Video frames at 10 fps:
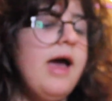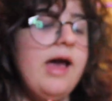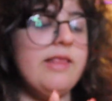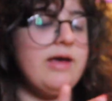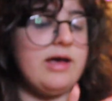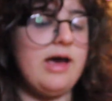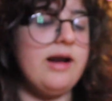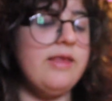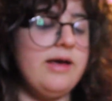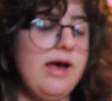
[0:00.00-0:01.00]
and like it
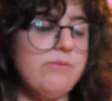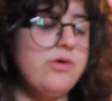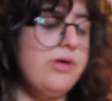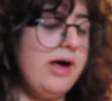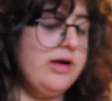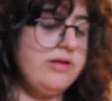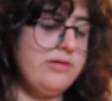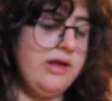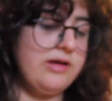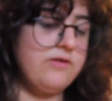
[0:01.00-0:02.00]
kind of like well
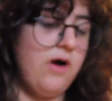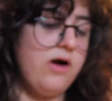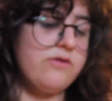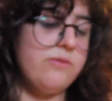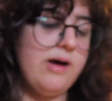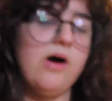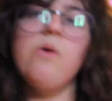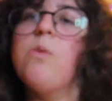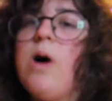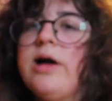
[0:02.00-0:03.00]
it like talks
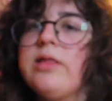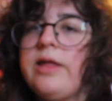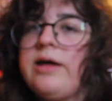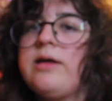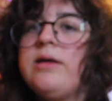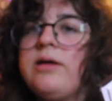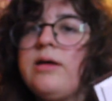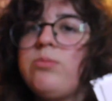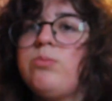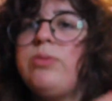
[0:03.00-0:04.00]
about what like
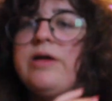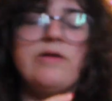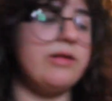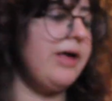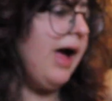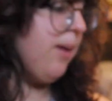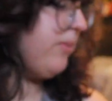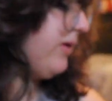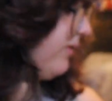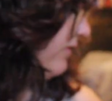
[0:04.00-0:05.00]
basically
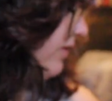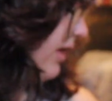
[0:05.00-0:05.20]
happens,